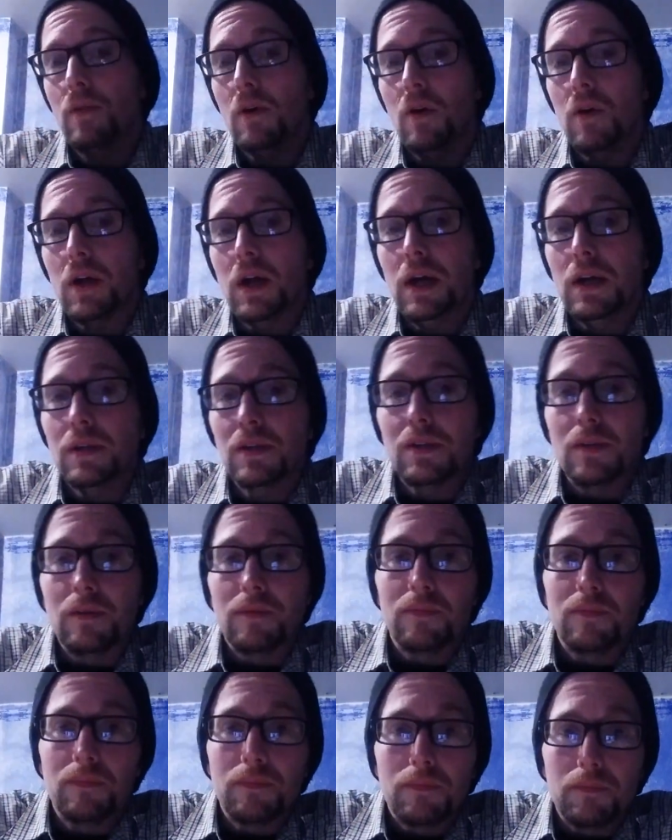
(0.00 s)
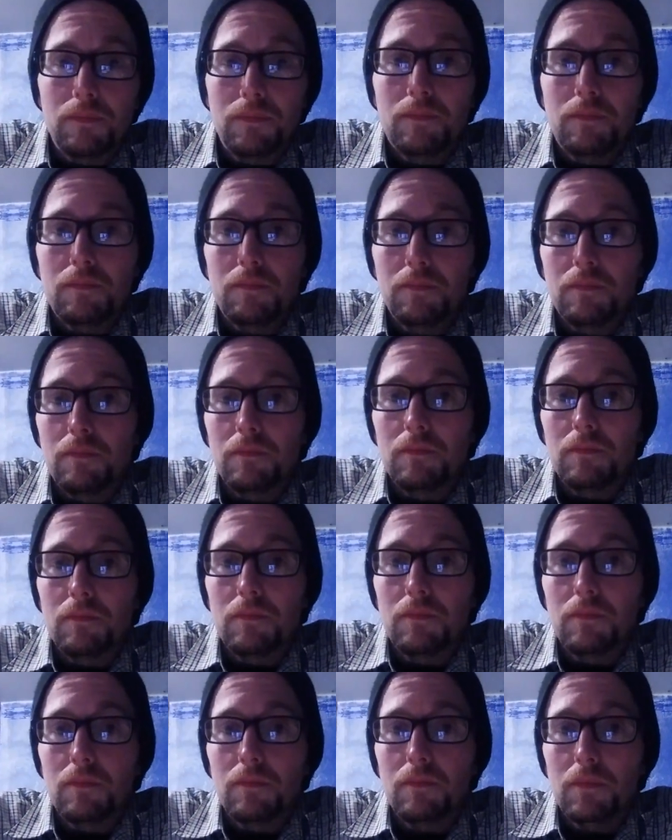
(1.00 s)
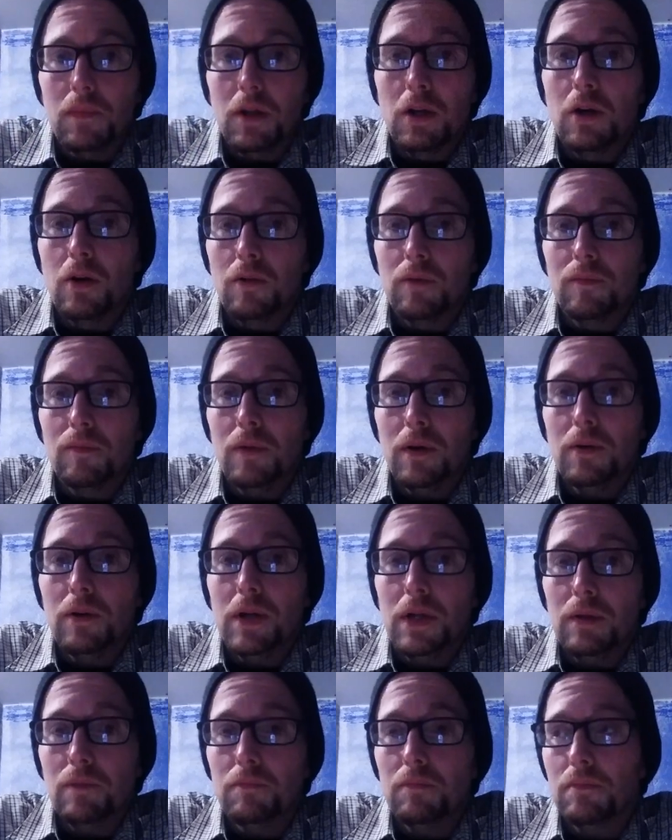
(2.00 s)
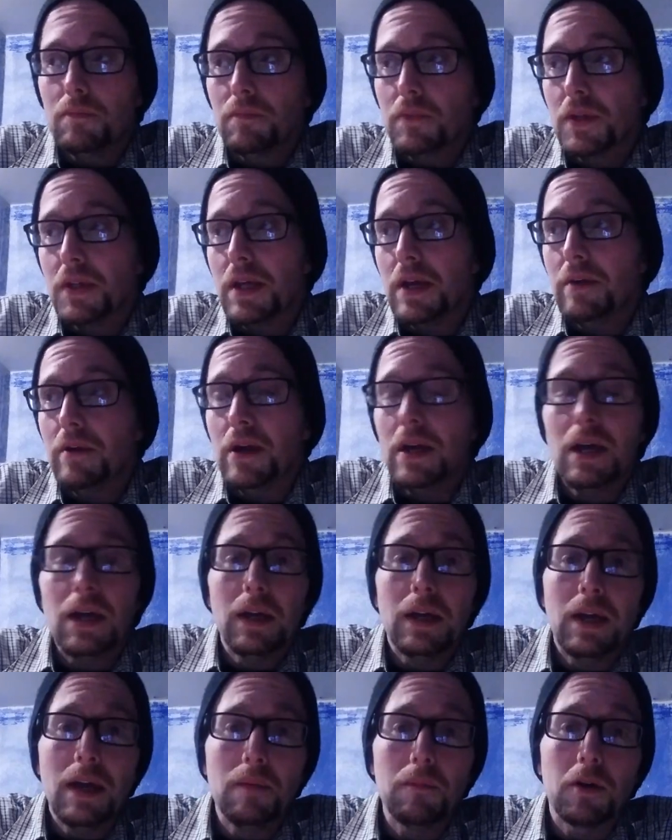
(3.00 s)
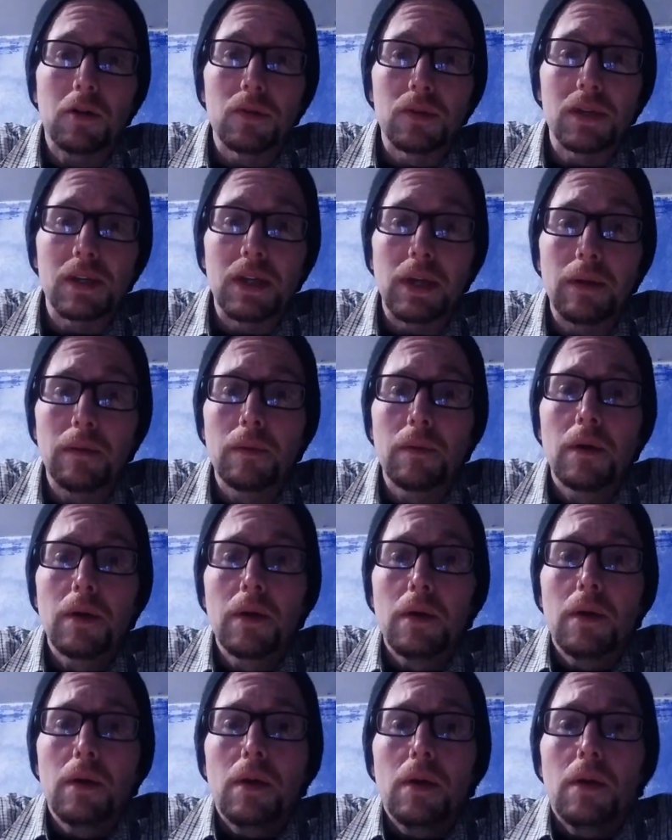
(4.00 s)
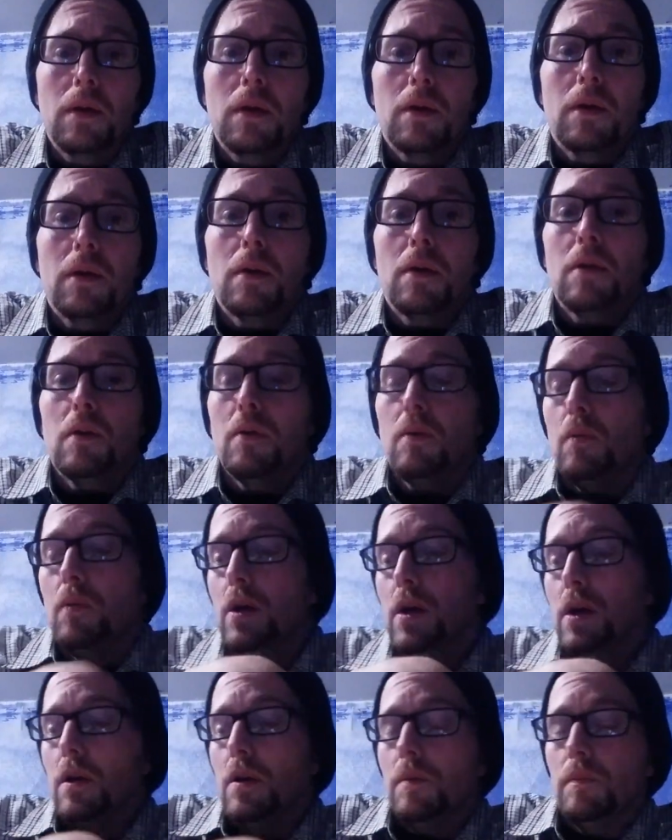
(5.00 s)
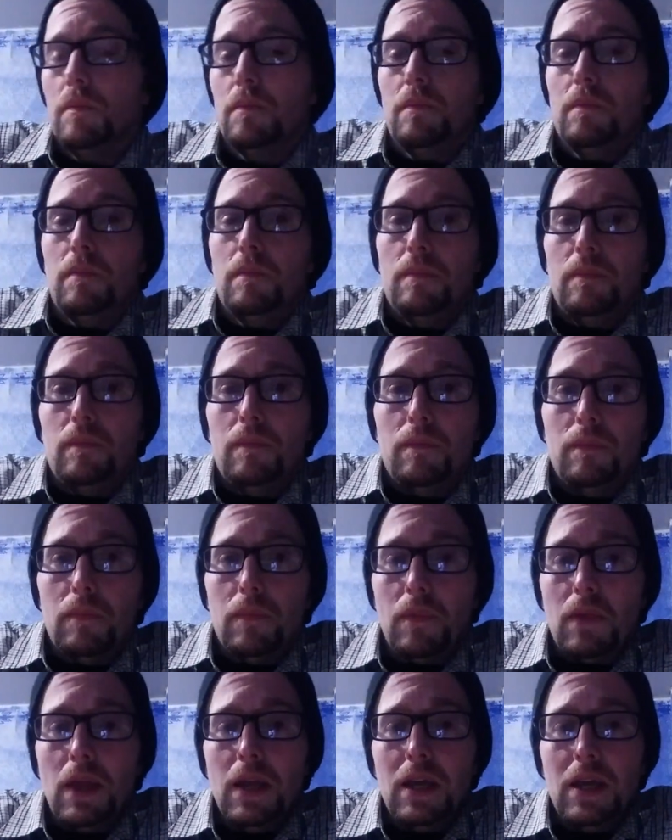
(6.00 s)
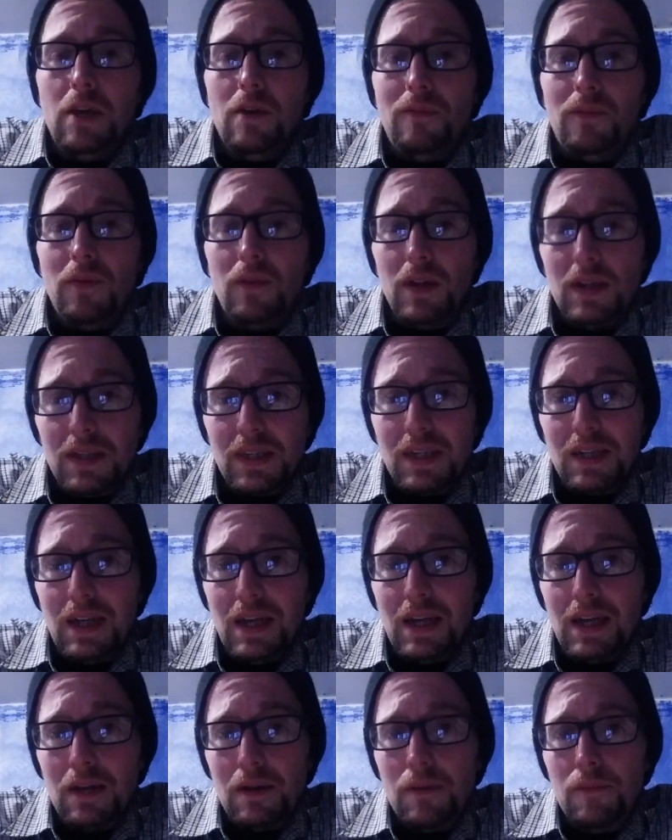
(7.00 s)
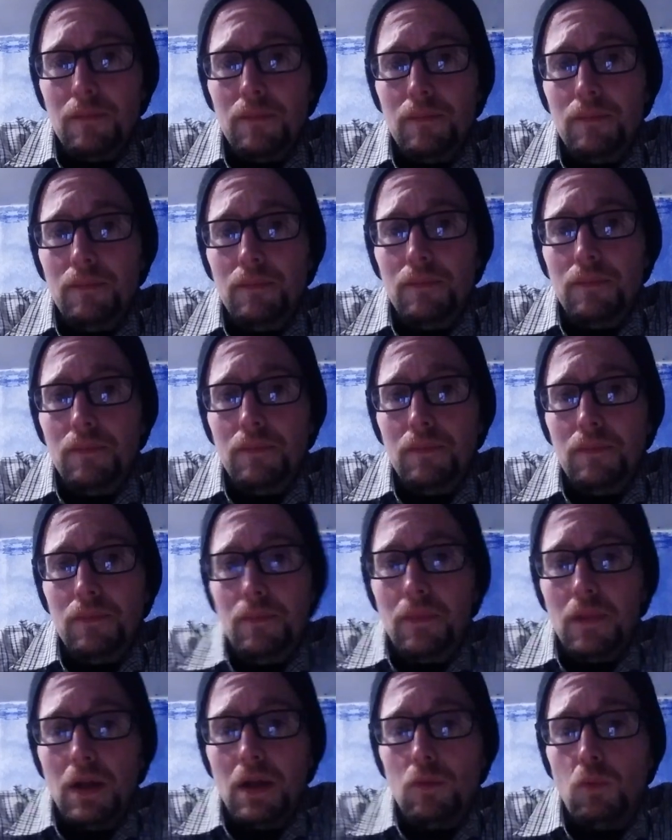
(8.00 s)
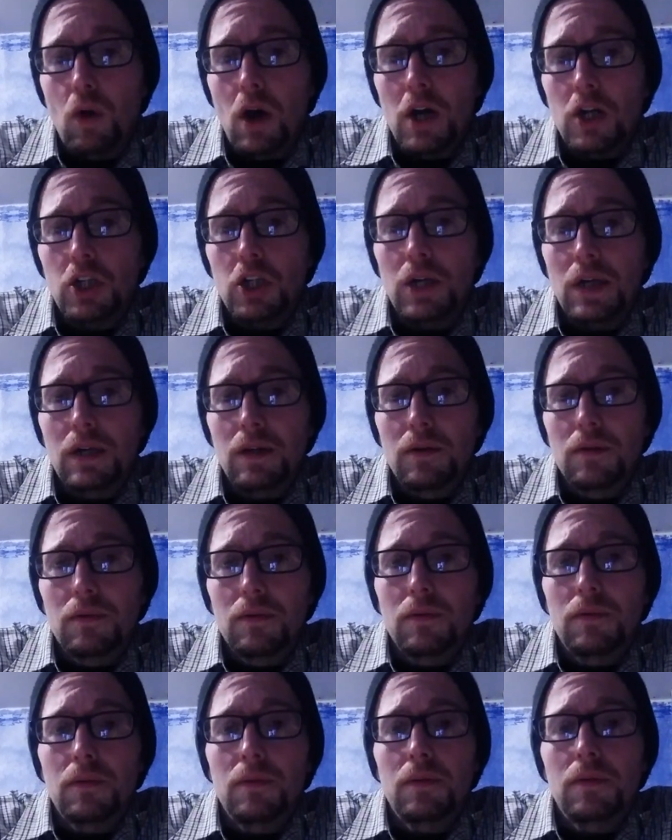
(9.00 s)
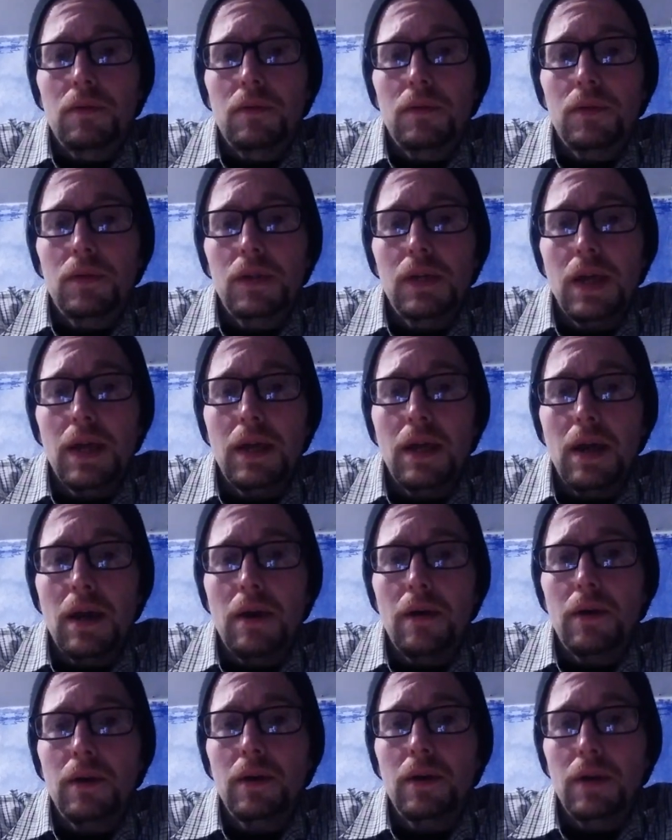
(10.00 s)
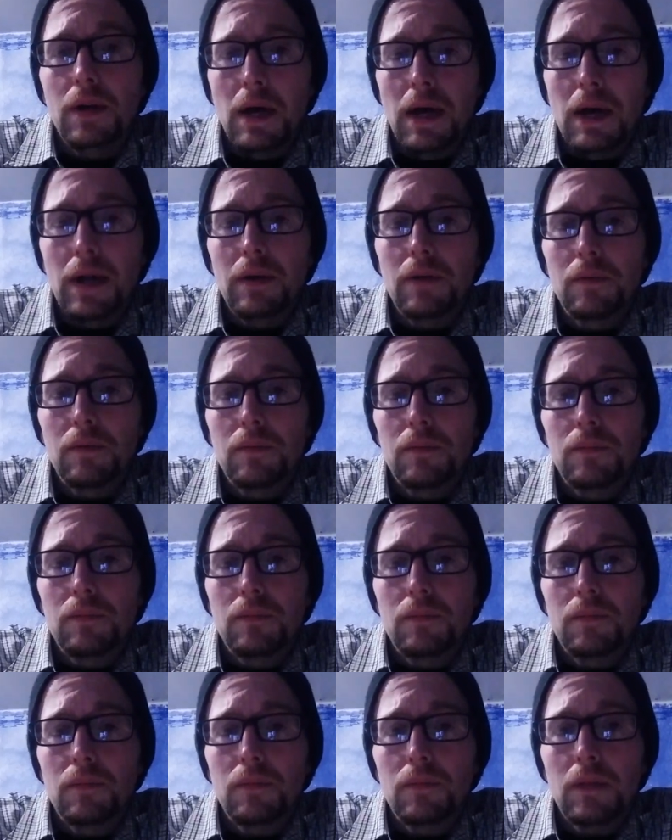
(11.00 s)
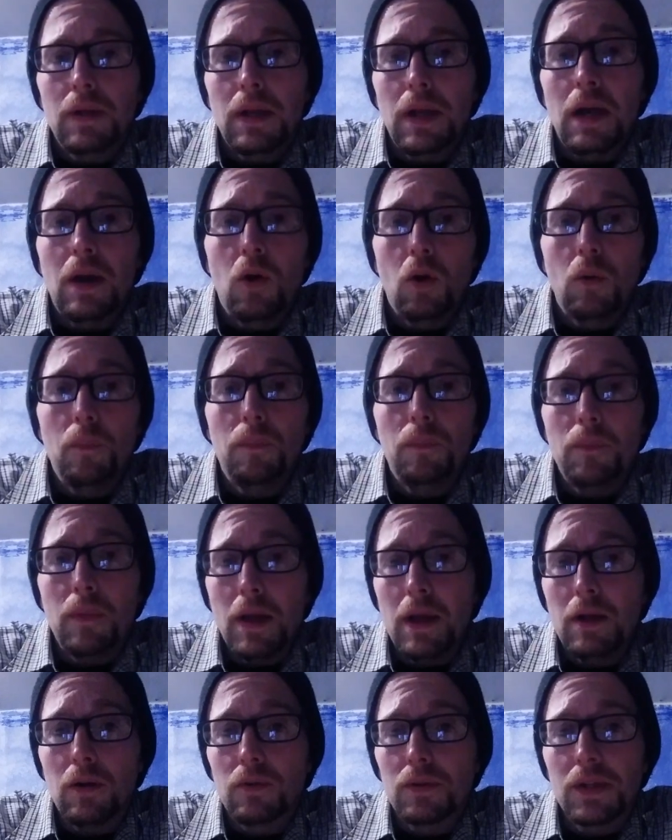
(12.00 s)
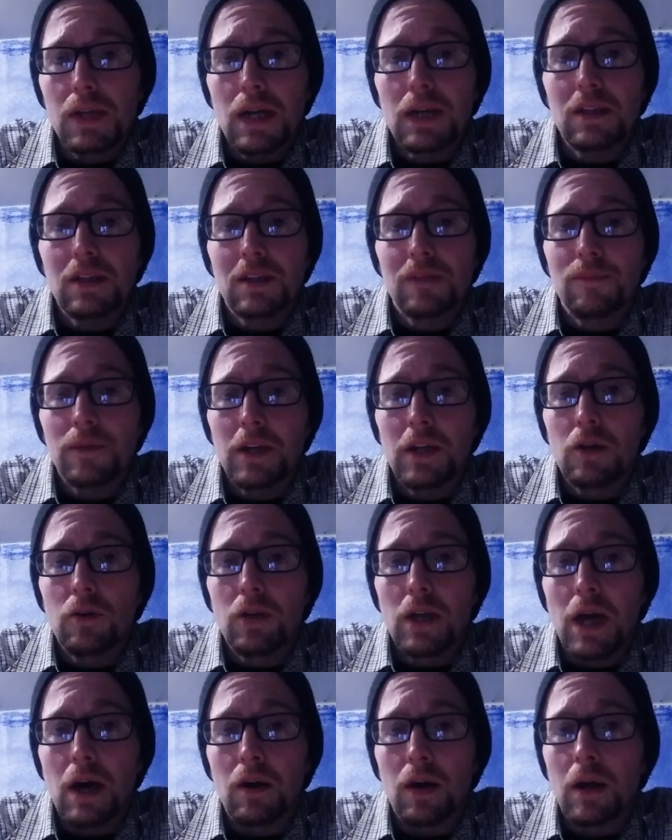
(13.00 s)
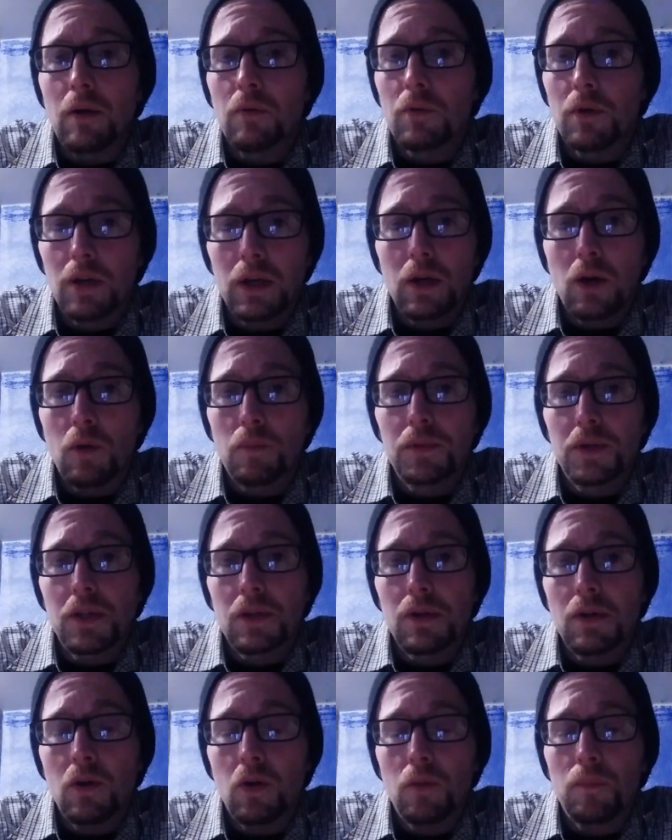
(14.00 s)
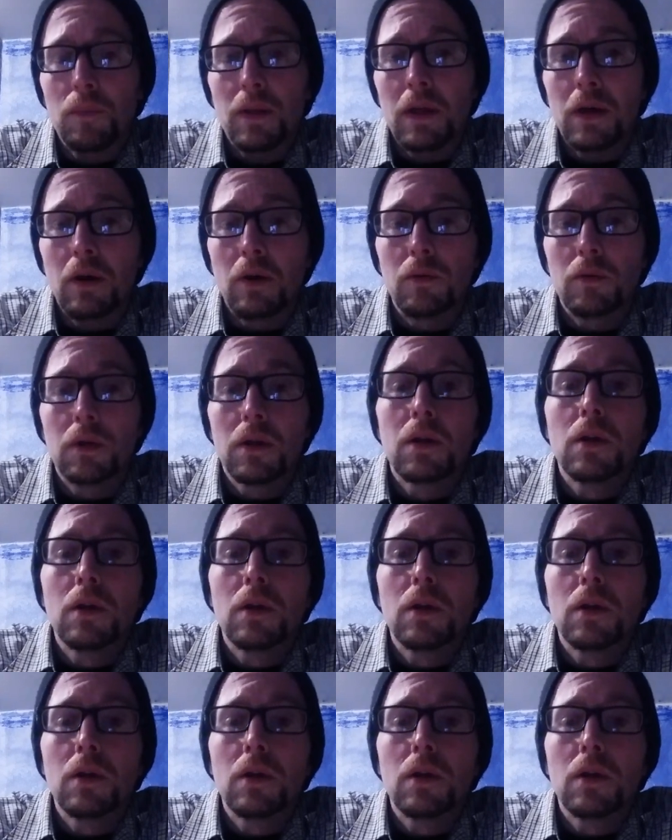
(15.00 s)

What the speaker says: all kinds of, very scary kind of chemicals in it. Well, thank you for listening and watching. Take care. Good night. And I hope they don't take this video down. I really hope they don't.